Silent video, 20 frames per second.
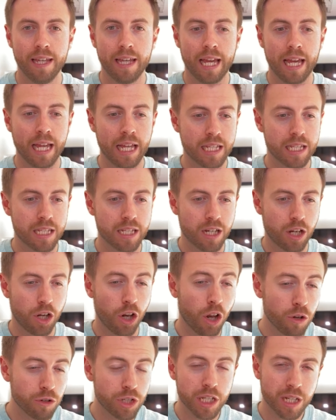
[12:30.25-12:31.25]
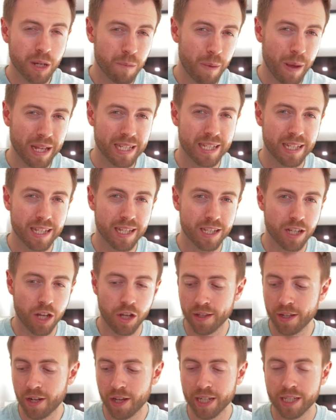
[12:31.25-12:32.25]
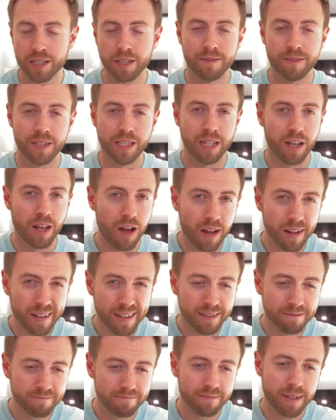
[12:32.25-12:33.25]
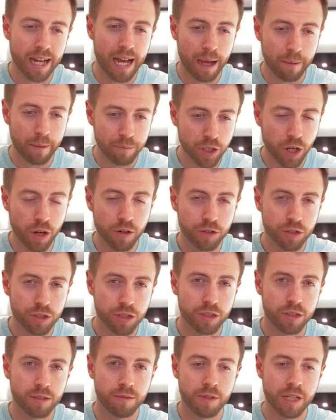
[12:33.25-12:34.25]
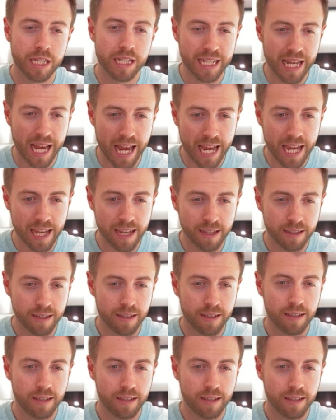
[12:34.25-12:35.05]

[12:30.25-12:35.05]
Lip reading: Its closest competitors are the likes of Solana, Aptos, Sei.